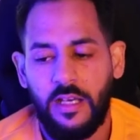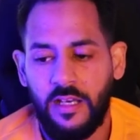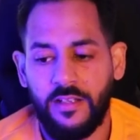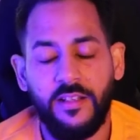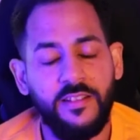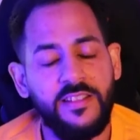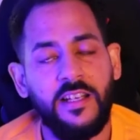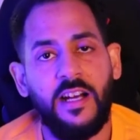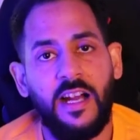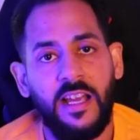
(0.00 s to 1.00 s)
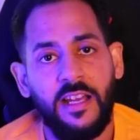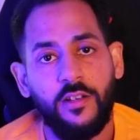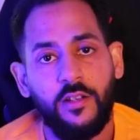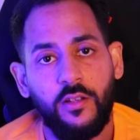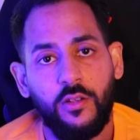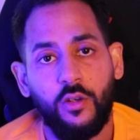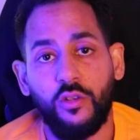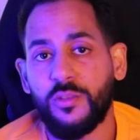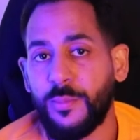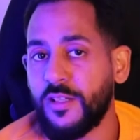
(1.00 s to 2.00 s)
and at the start I had
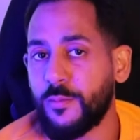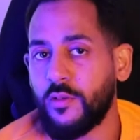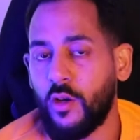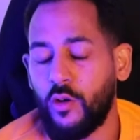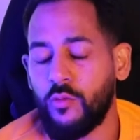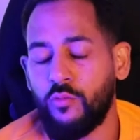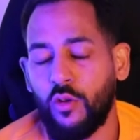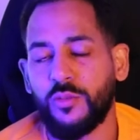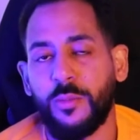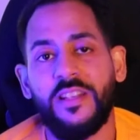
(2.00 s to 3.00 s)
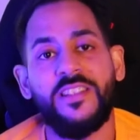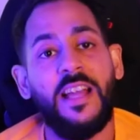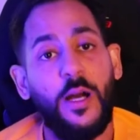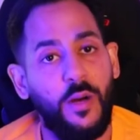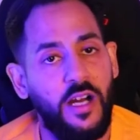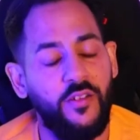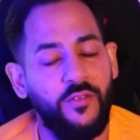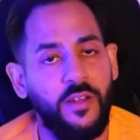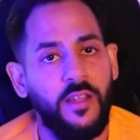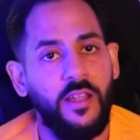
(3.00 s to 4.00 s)
cooked spinach but not raw spinach. Now I have
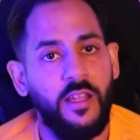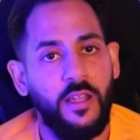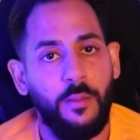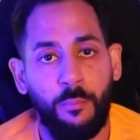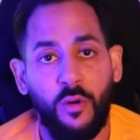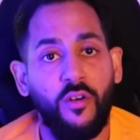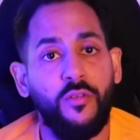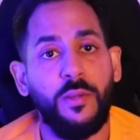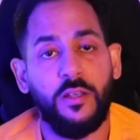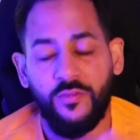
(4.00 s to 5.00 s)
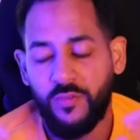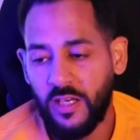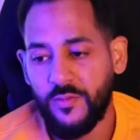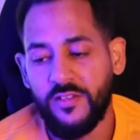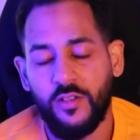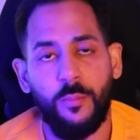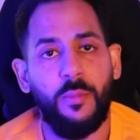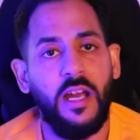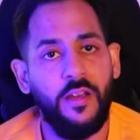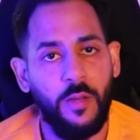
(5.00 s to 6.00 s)
both because five years gone
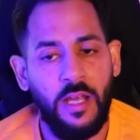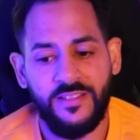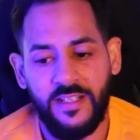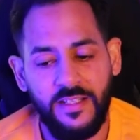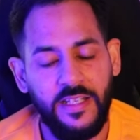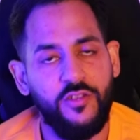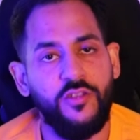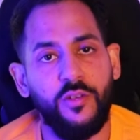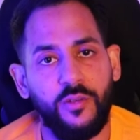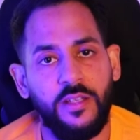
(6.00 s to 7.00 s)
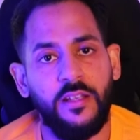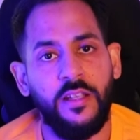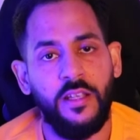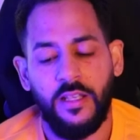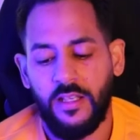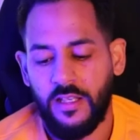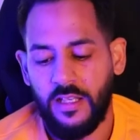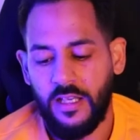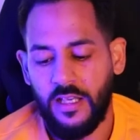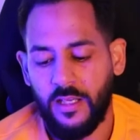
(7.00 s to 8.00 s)
by I started introducing
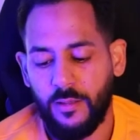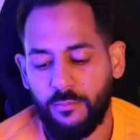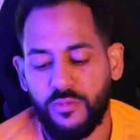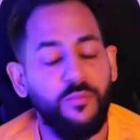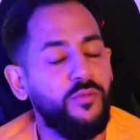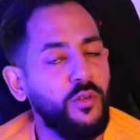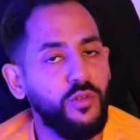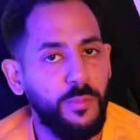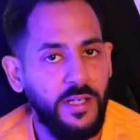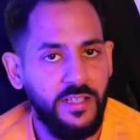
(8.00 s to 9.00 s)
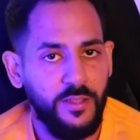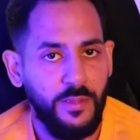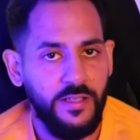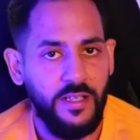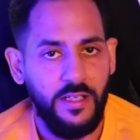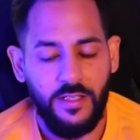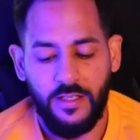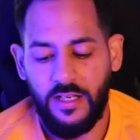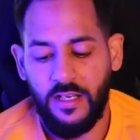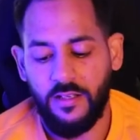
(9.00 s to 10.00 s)
um, some fruits back into my diet
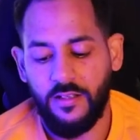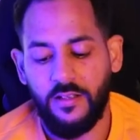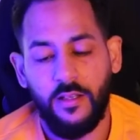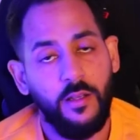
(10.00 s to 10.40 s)
and